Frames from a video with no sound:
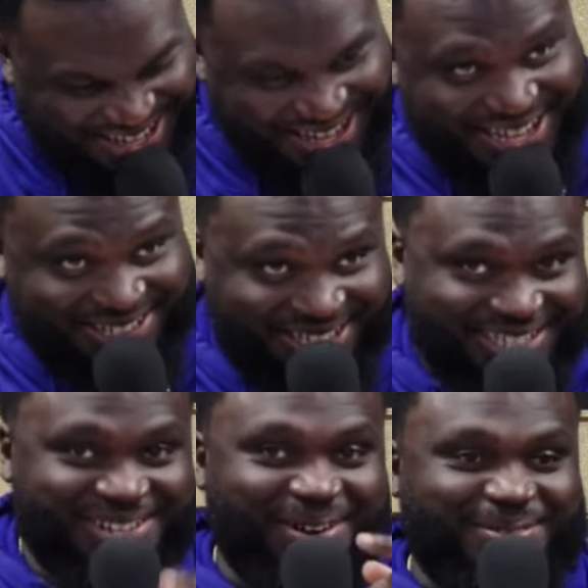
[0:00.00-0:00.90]
so this
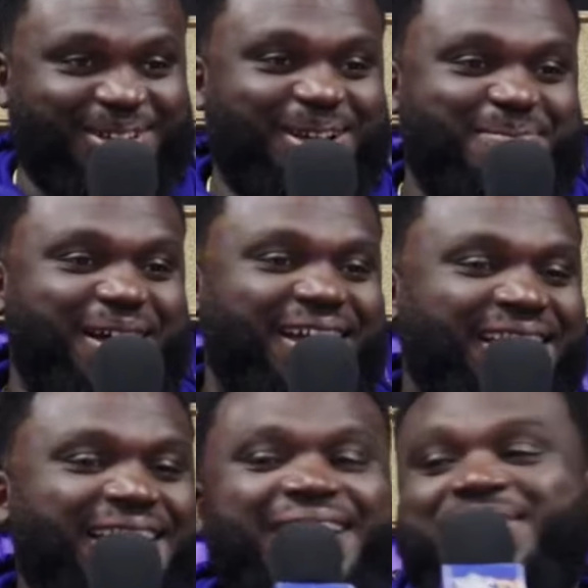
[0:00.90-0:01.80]
is what I'm talking about.
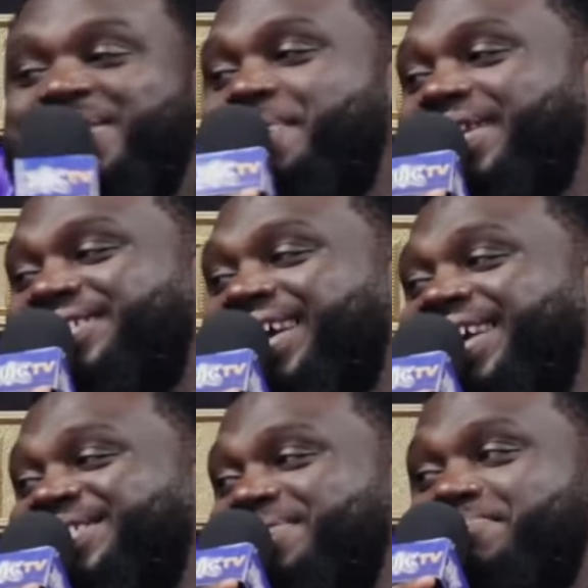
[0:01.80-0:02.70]
Right. You better take
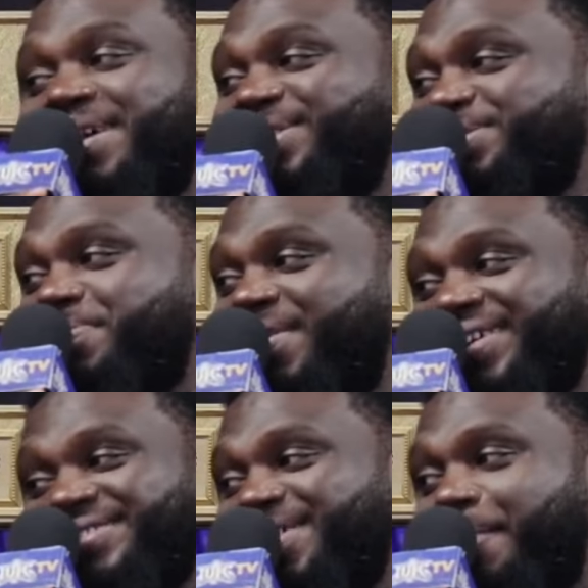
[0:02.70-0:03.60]
some mother's milk
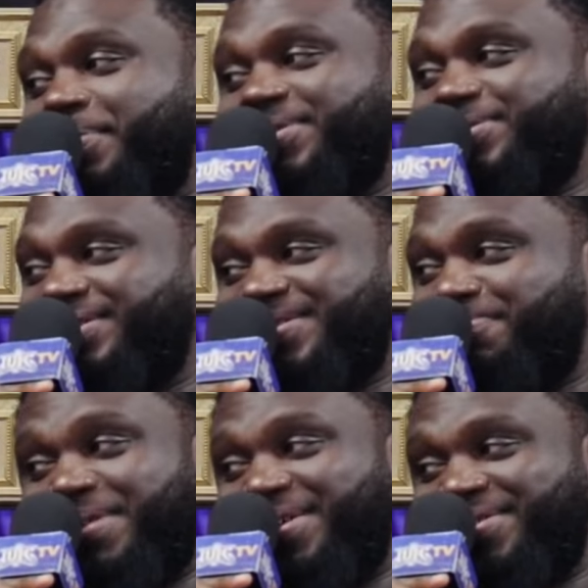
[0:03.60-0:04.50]
and start producing some
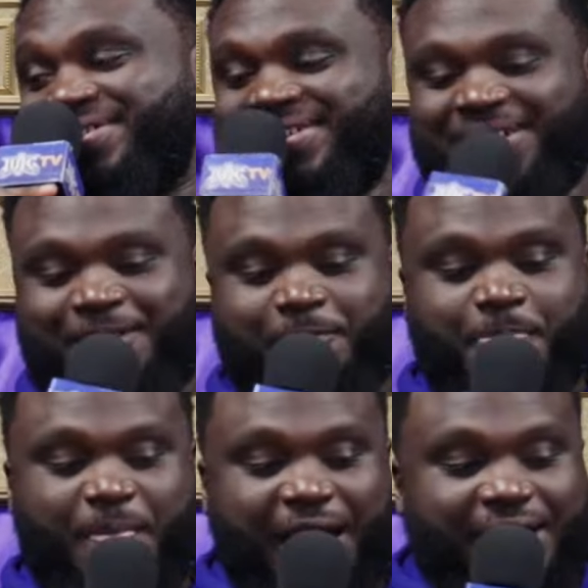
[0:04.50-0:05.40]
produce, milk. But,
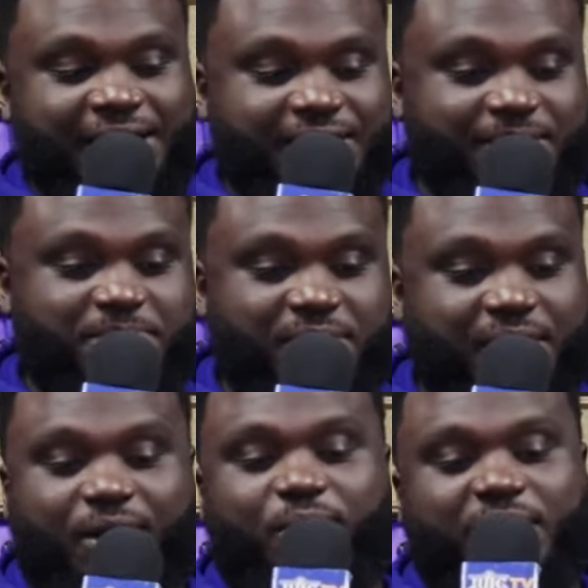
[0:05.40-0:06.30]
yeah. I need some milk. I
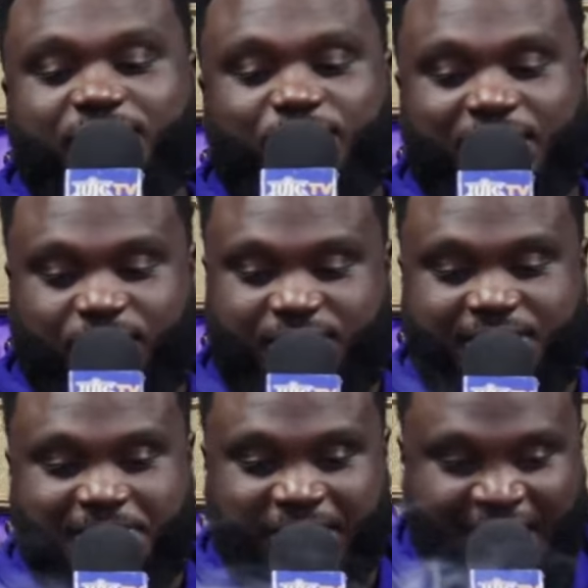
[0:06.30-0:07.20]
don't want to drink no
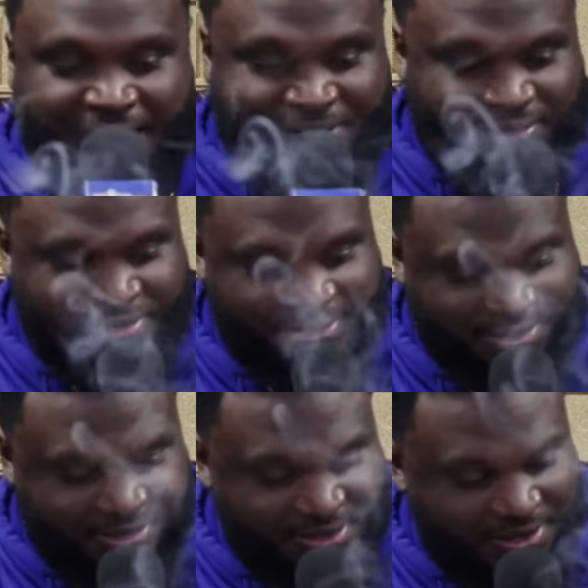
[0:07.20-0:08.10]
Similac. Yeah.
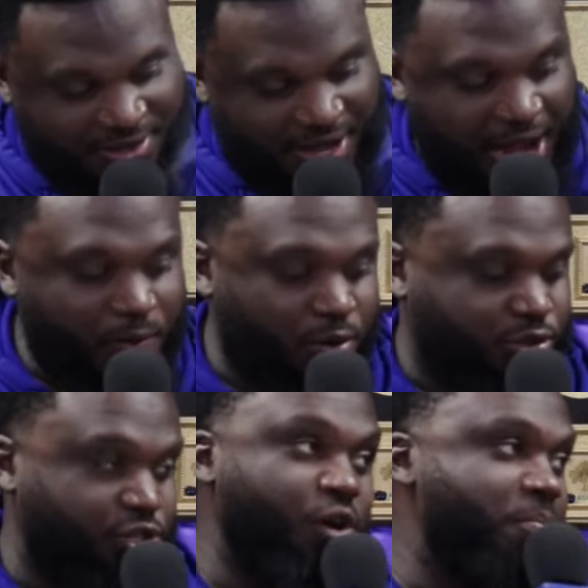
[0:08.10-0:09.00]
I
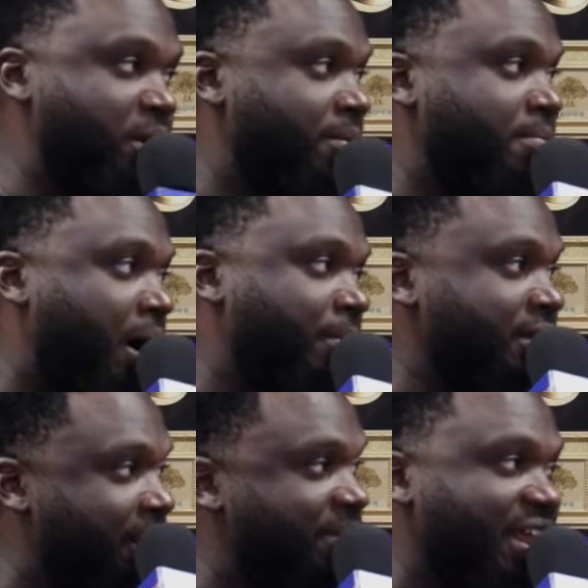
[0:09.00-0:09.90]
want your milk, I mama.
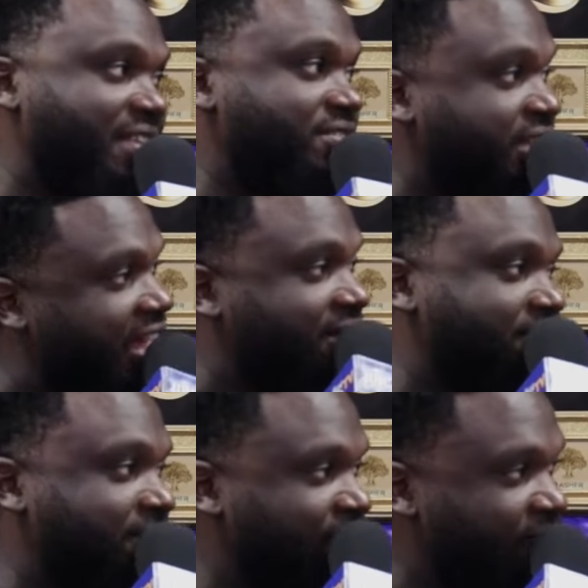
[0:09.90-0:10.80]
Give mama me that milk.
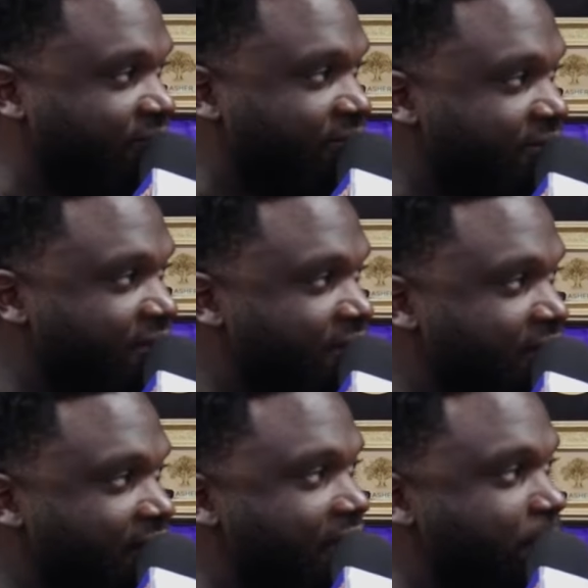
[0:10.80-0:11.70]
Give me that
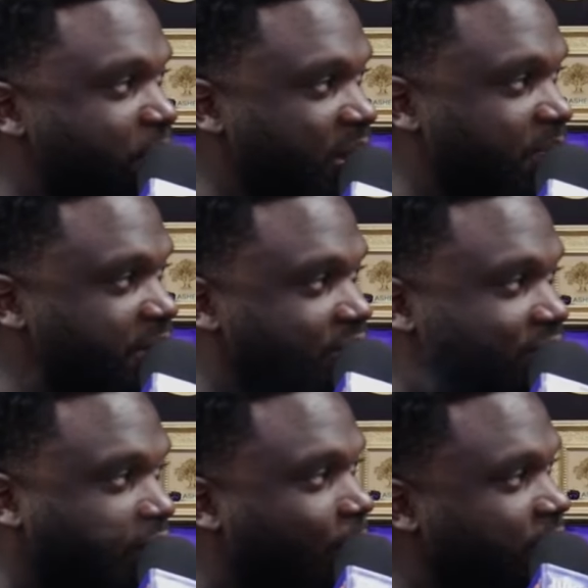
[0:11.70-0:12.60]
tit. And brother be
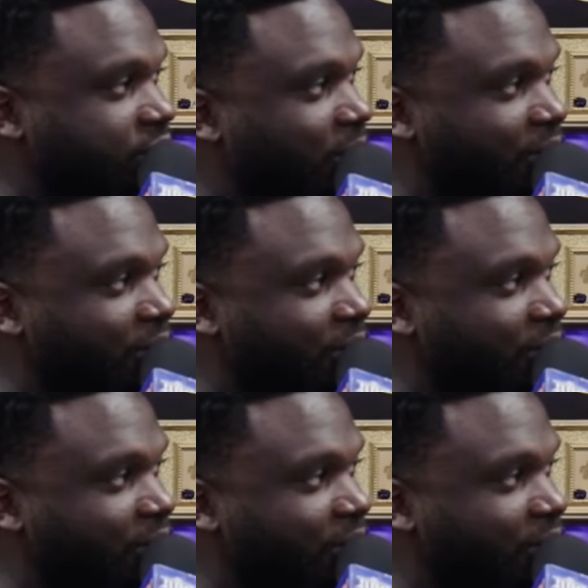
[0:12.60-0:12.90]
almost 30